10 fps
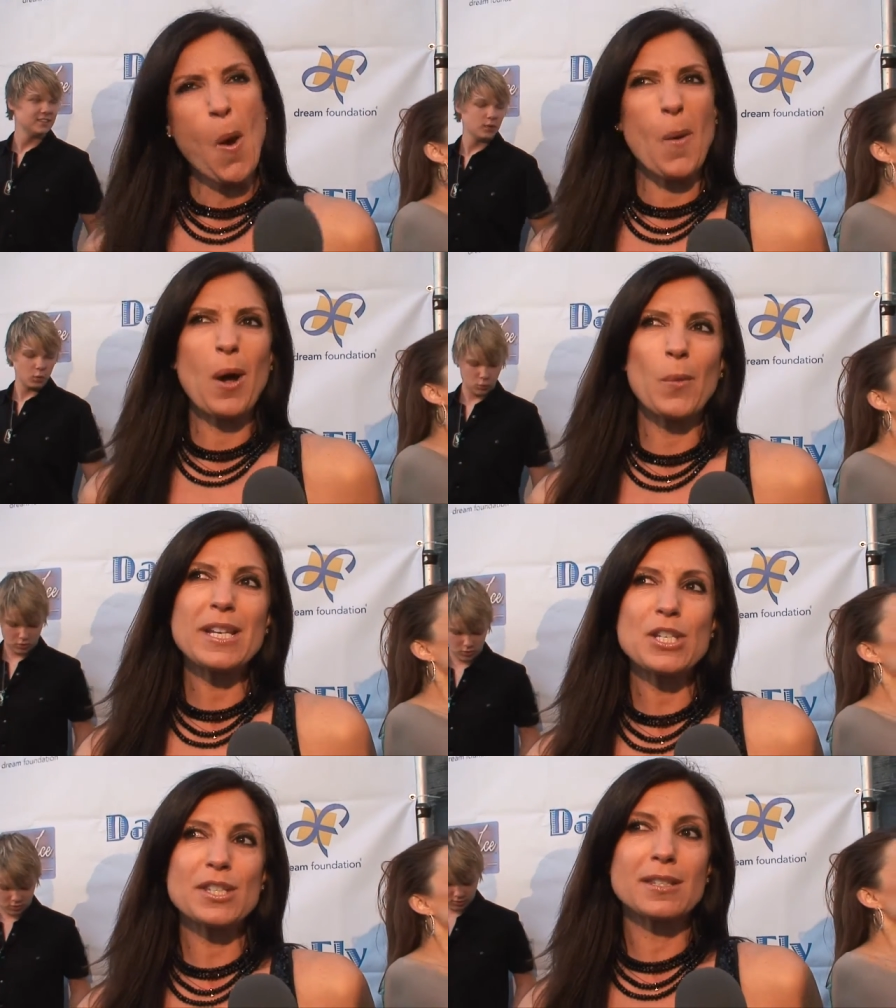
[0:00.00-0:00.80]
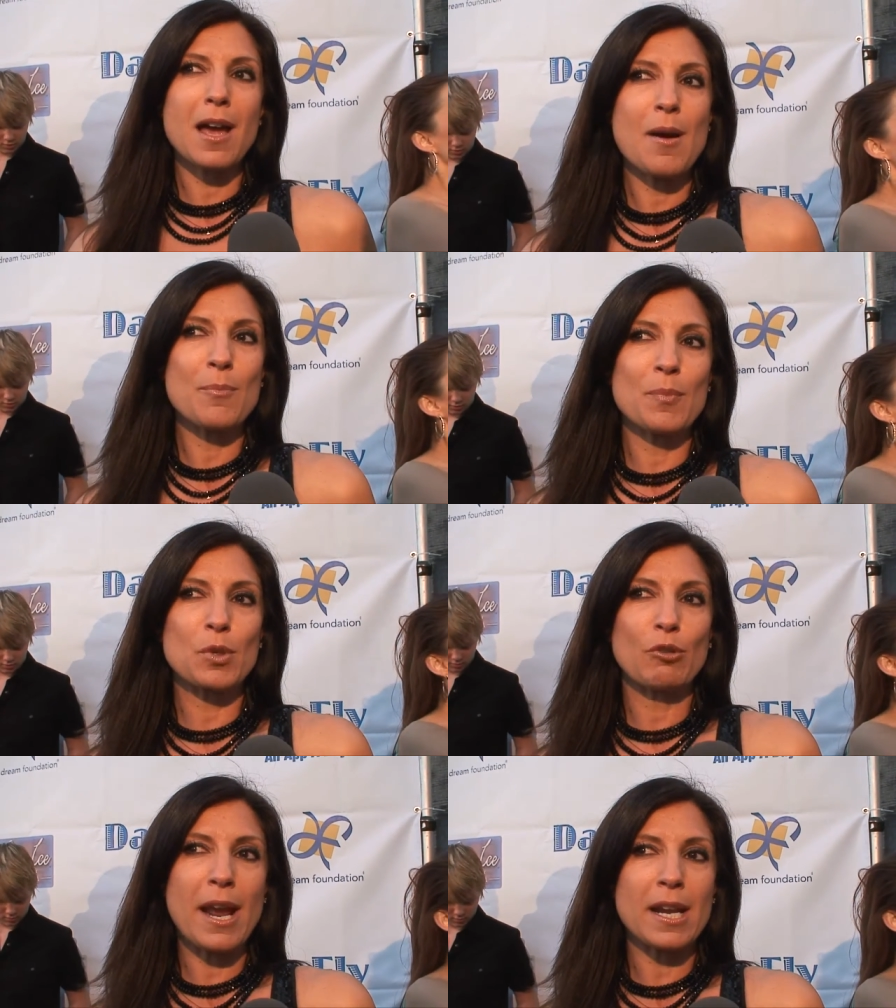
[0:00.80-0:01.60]
Well, we just um,
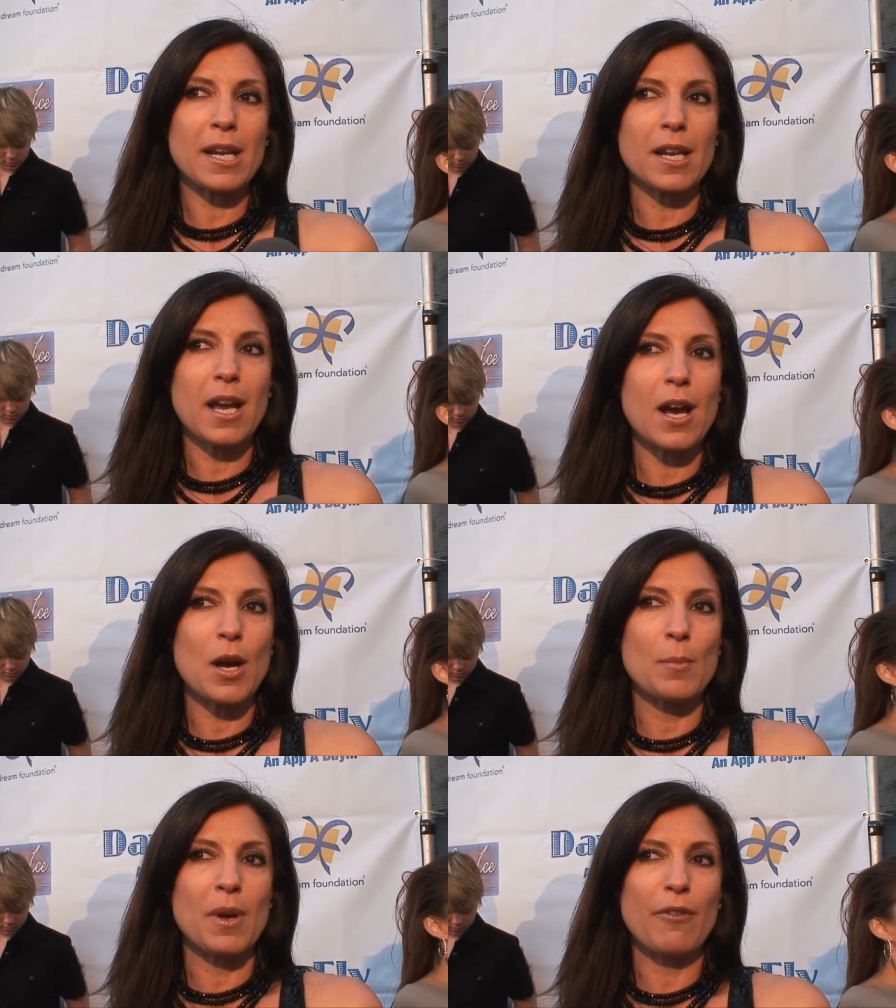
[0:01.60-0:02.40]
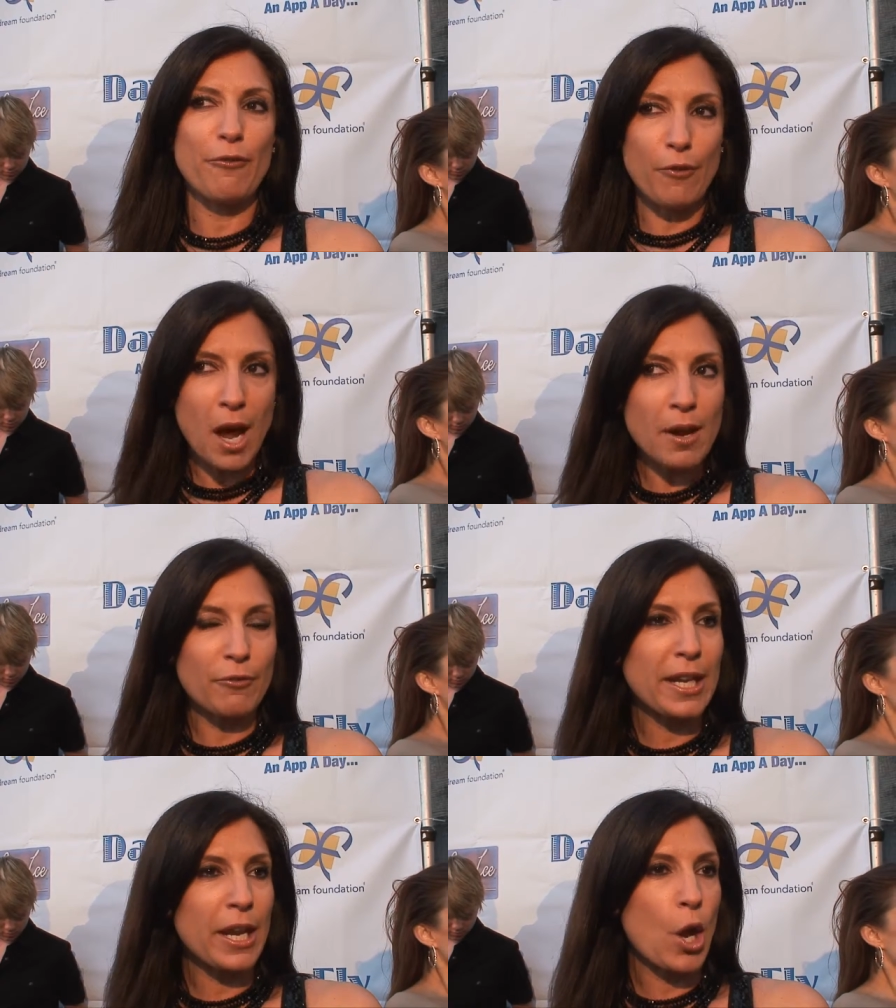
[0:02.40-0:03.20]
created um, a fun
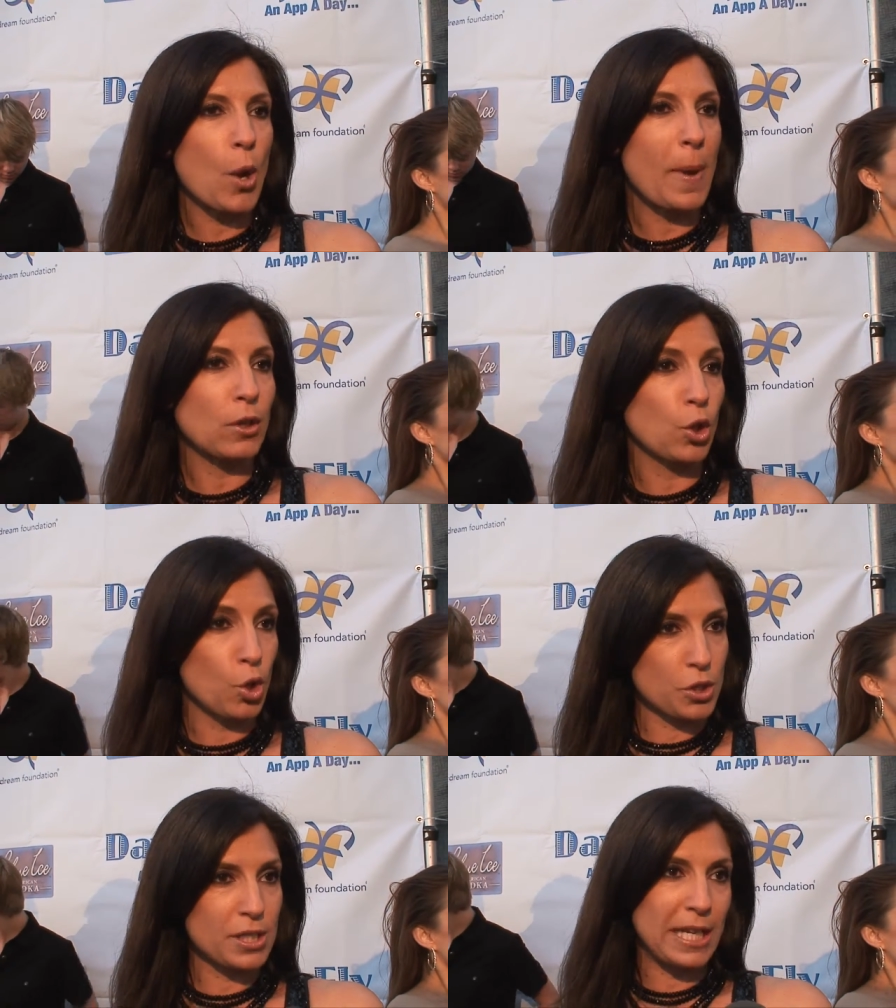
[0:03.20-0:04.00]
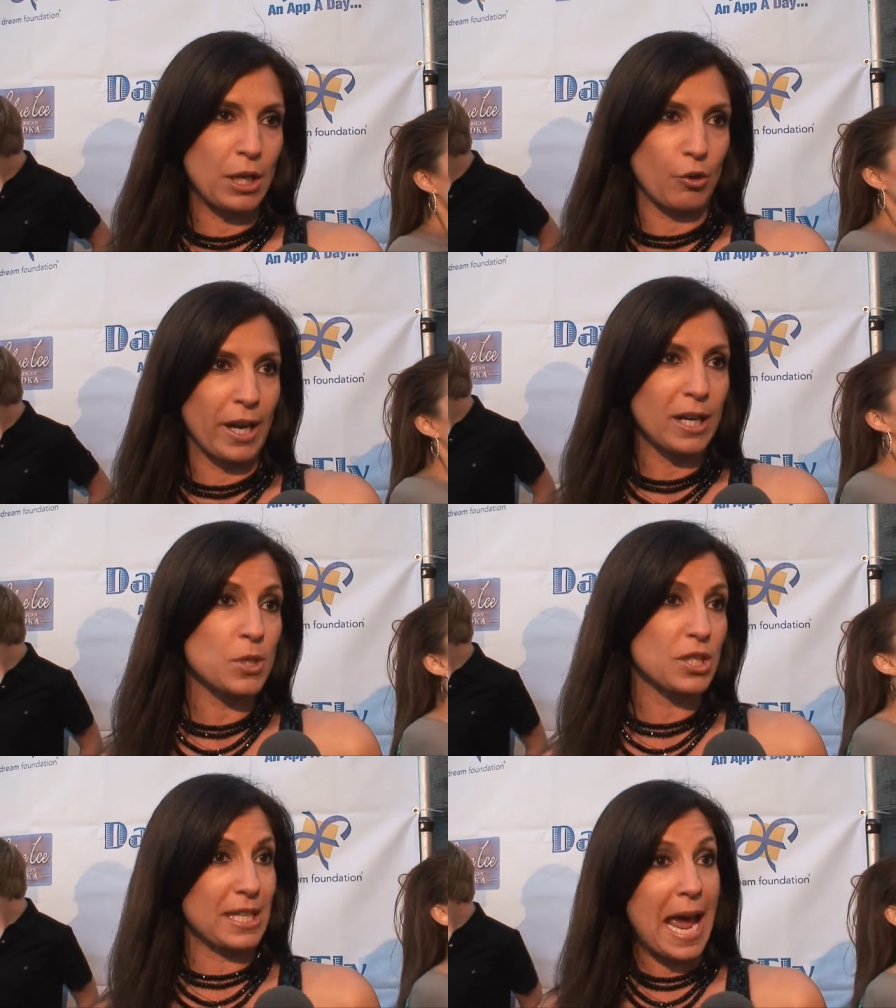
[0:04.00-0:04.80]
video about Gorgeously Green,
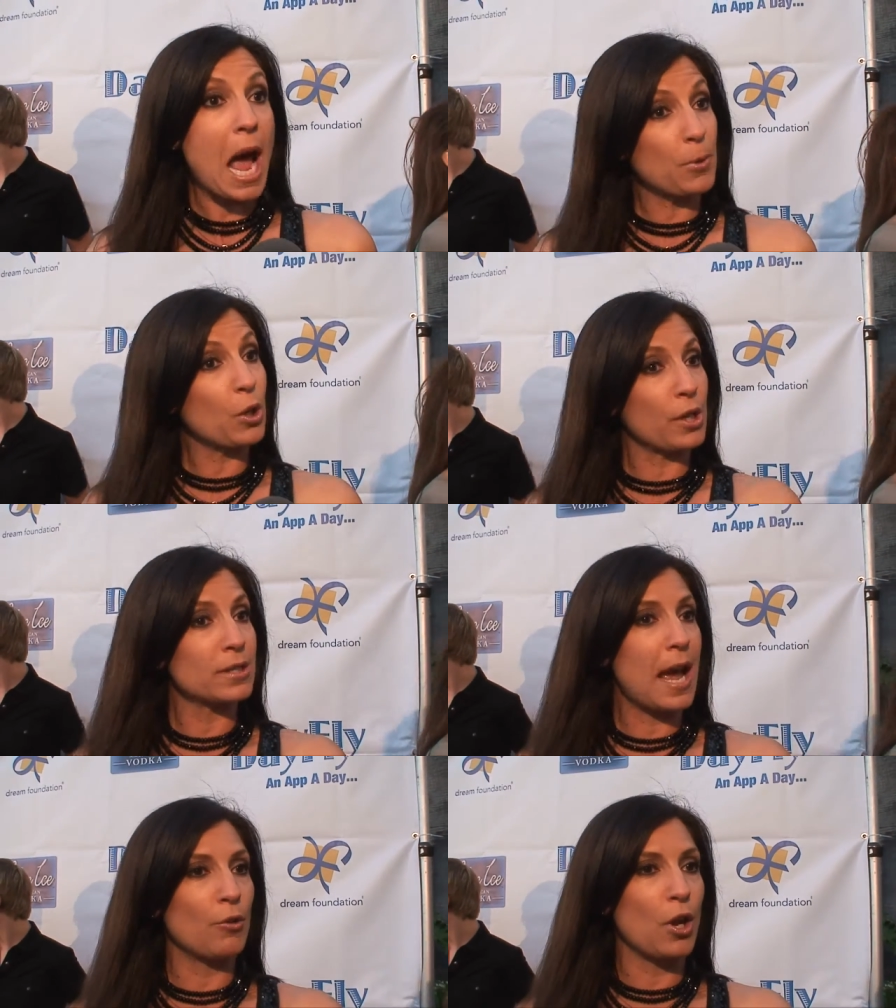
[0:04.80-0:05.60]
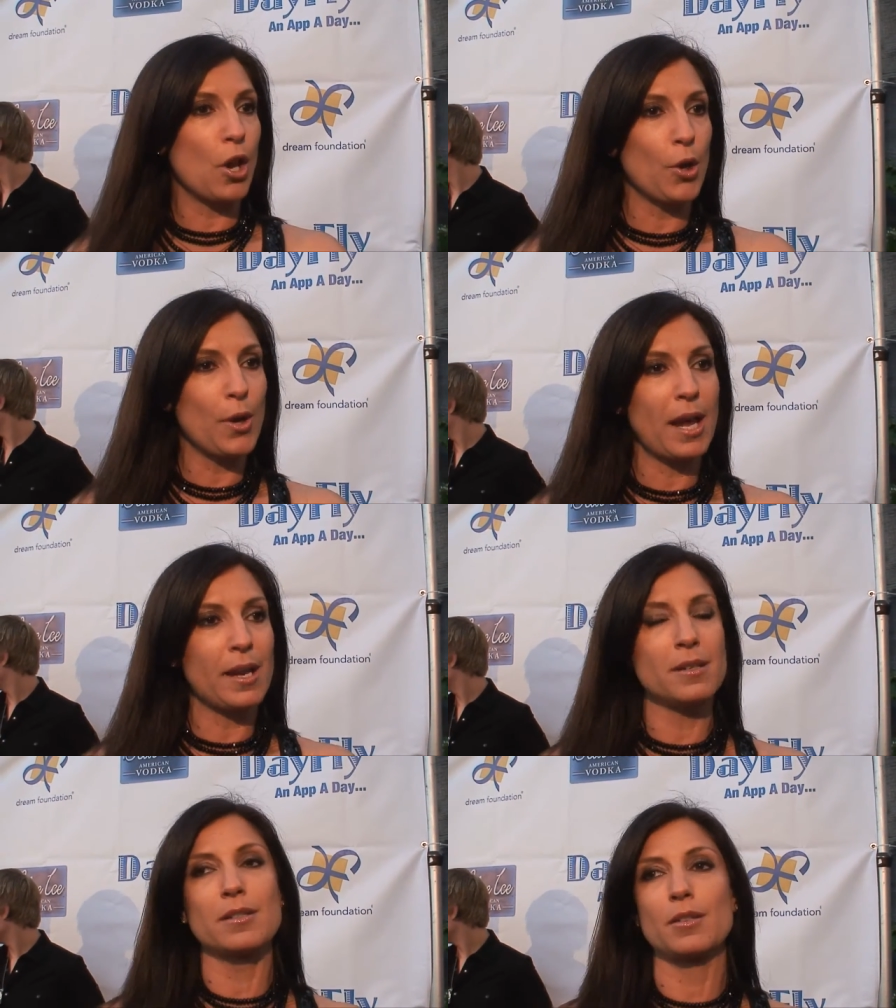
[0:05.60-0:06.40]
which is an app you can download,
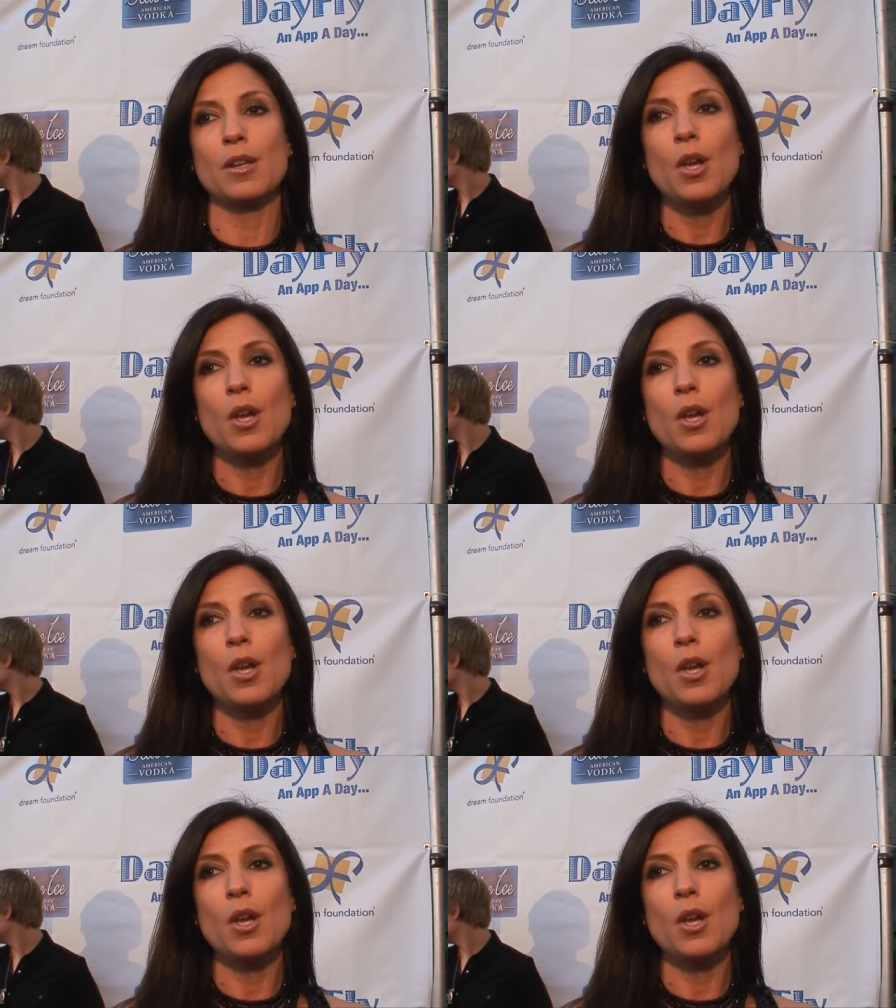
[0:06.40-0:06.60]
and